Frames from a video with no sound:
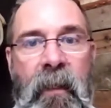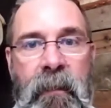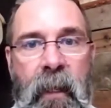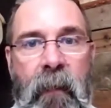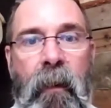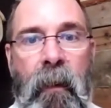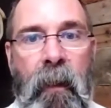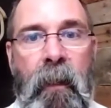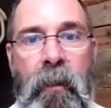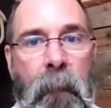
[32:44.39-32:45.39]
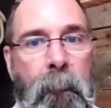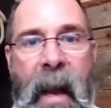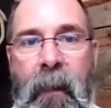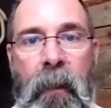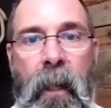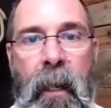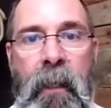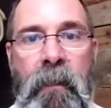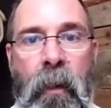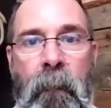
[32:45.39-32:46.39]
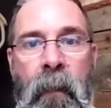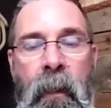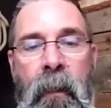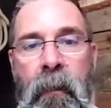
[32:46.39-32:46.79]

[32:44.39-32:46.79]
because they were, you could pack a lot into them.